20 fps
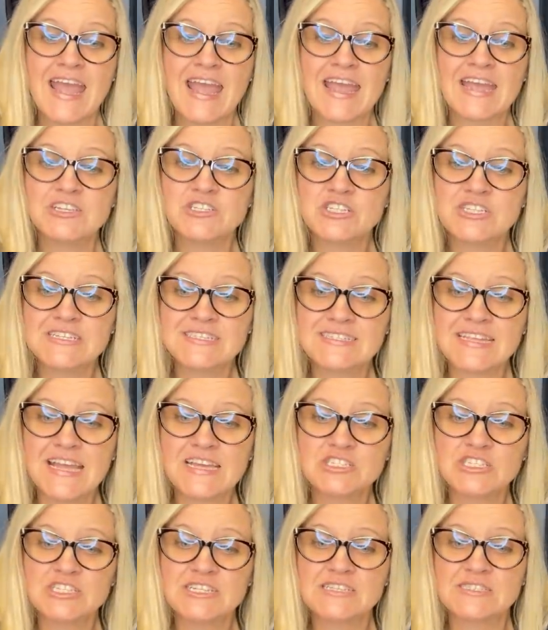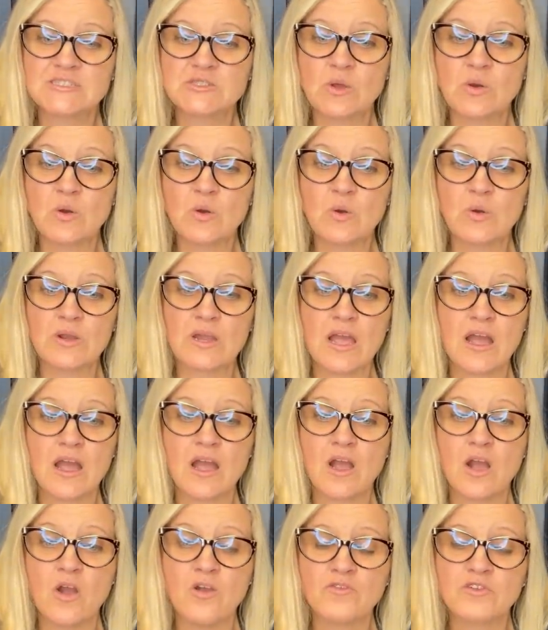And she said she sold
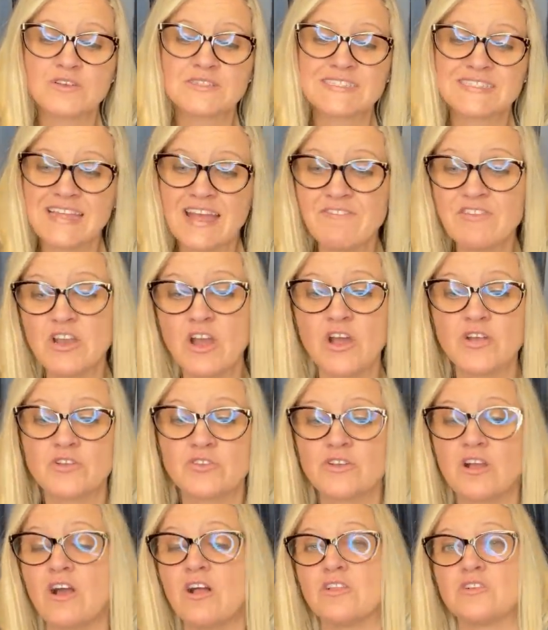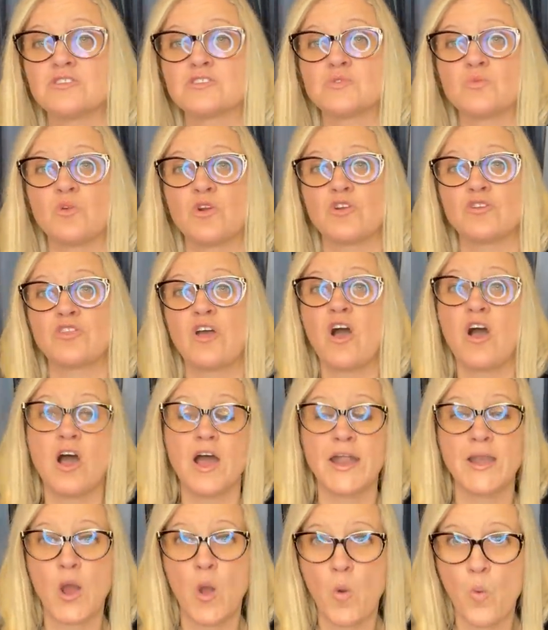over seven hundred dollars worth
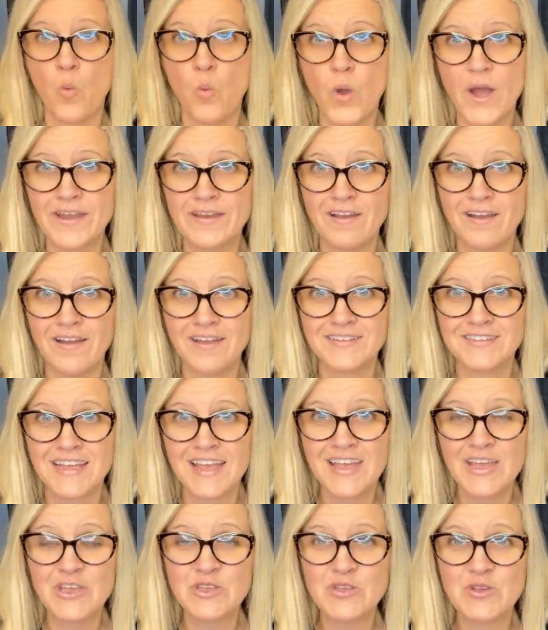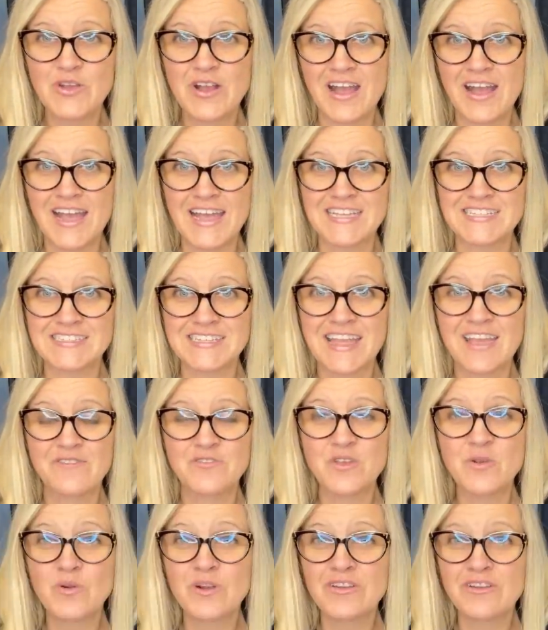on Whatnot. You guys,
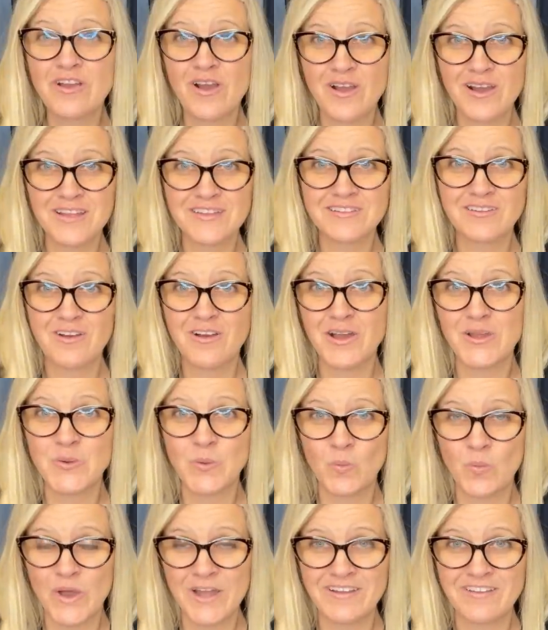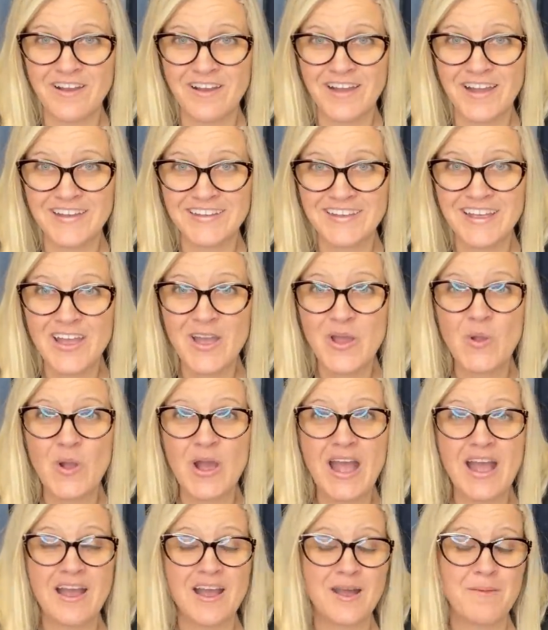if you are not on Whatnot,
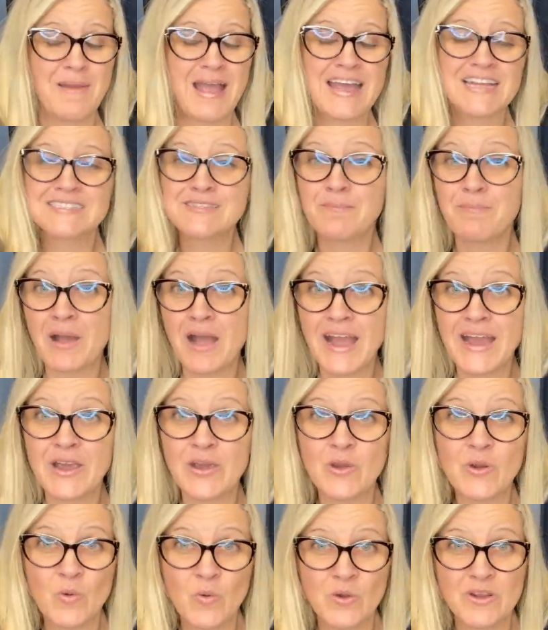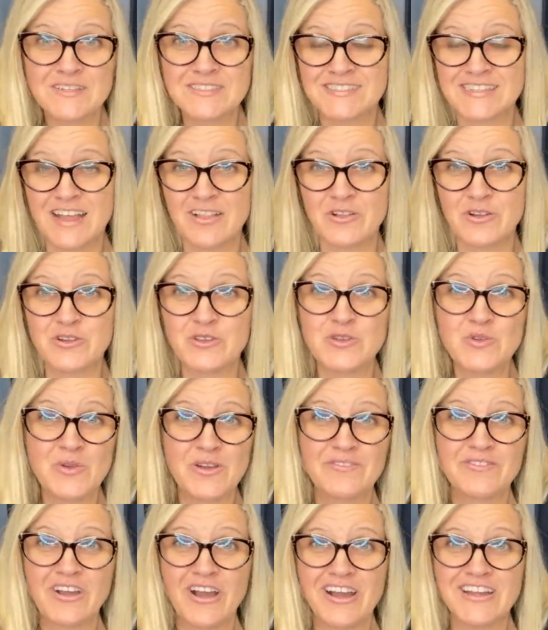um, as a buyer or a seller, you
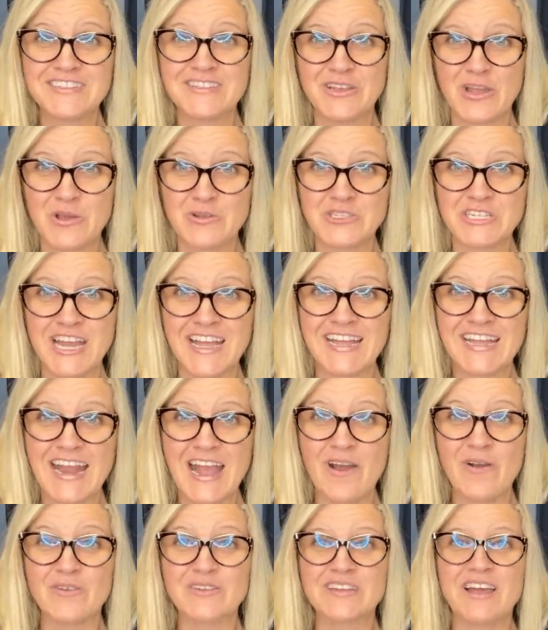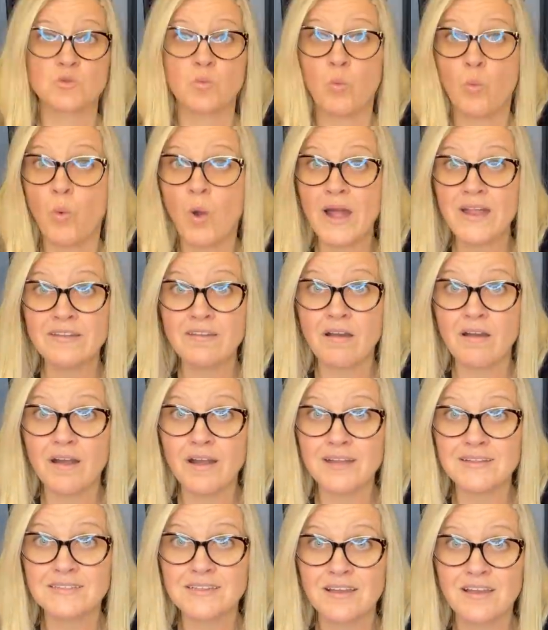have got to go check it out.
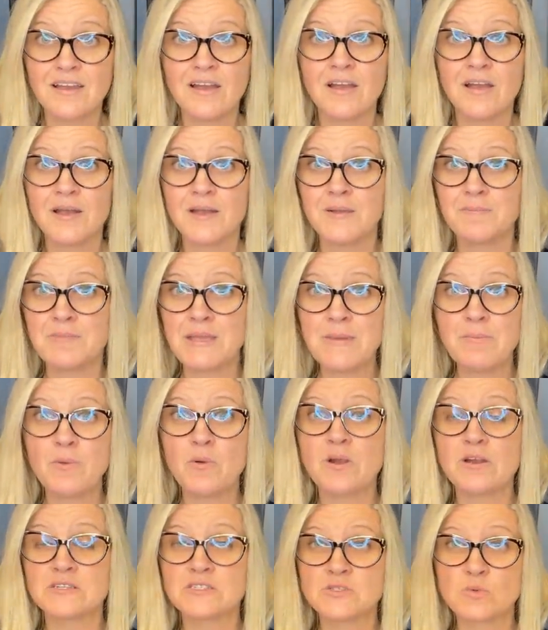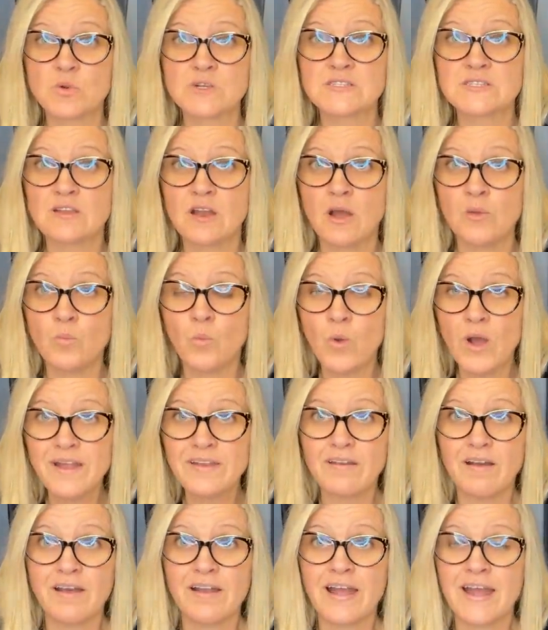Whatnot, people are sourcing on
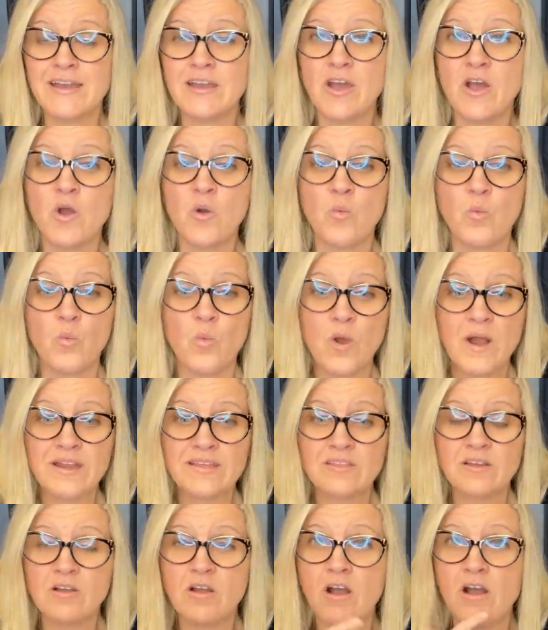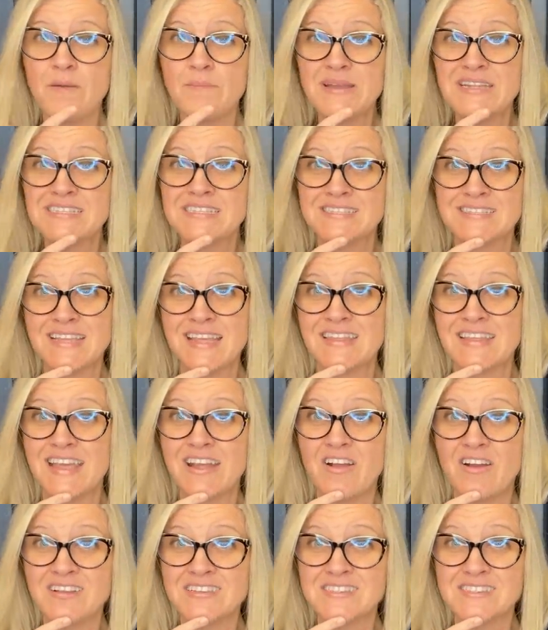Whatnot. I know one of the comments said
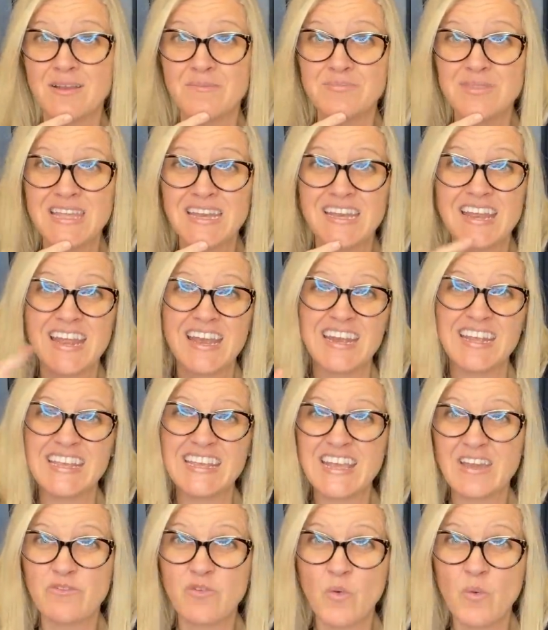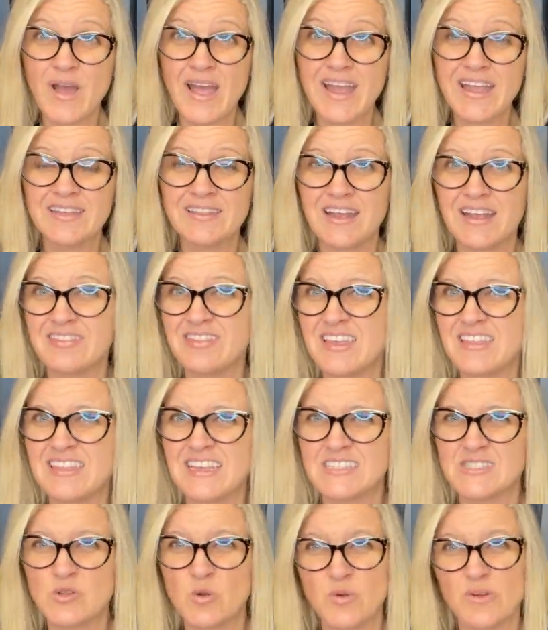they got something in a giveaway and I think
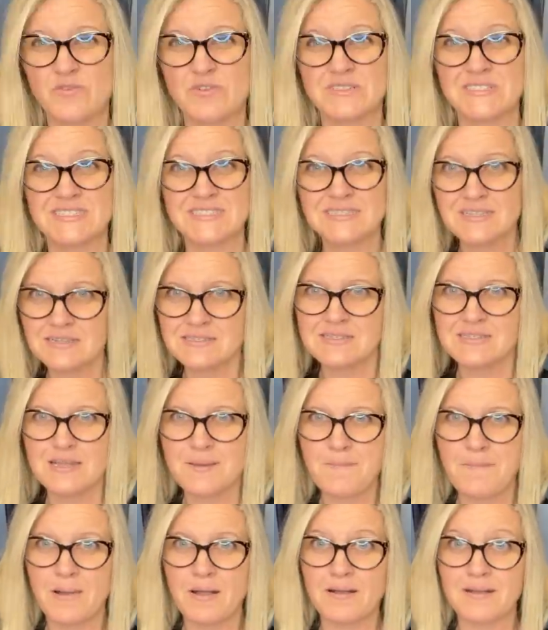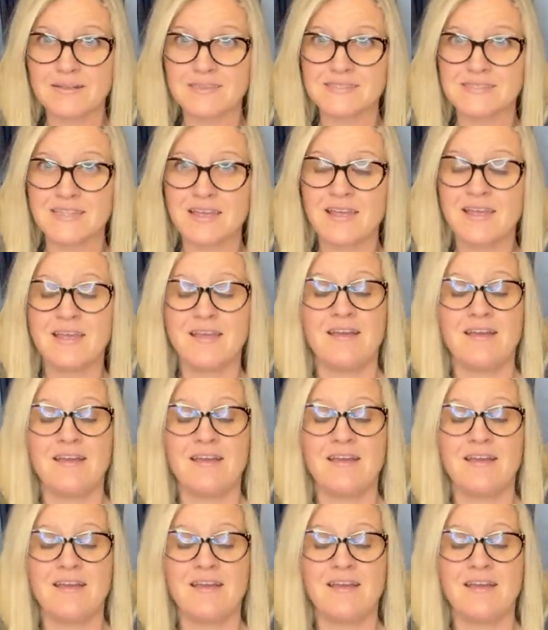they sold it for sixty bucks.